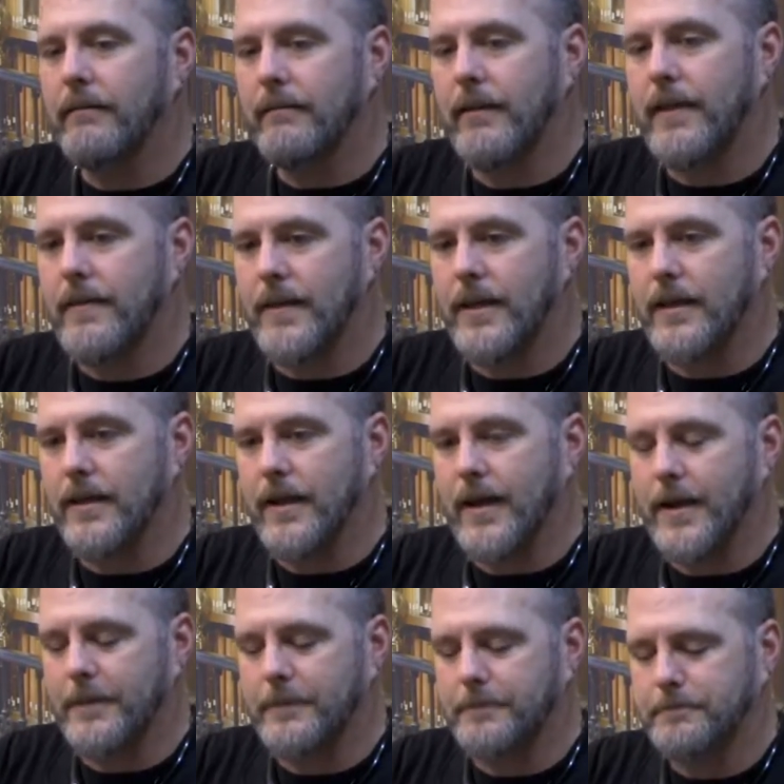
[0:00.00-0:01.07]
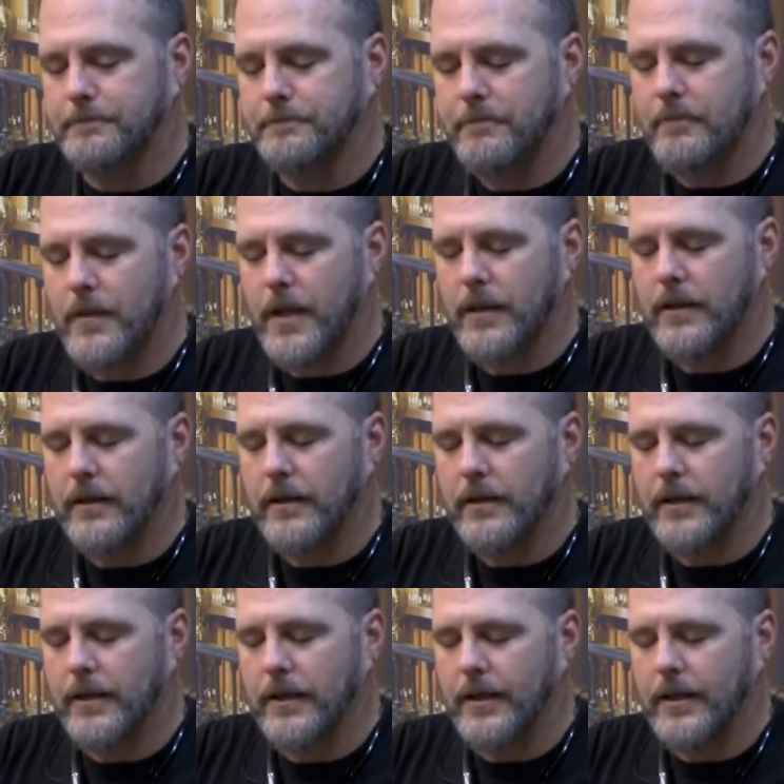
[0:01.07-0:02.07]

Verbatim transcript: in the um, uh,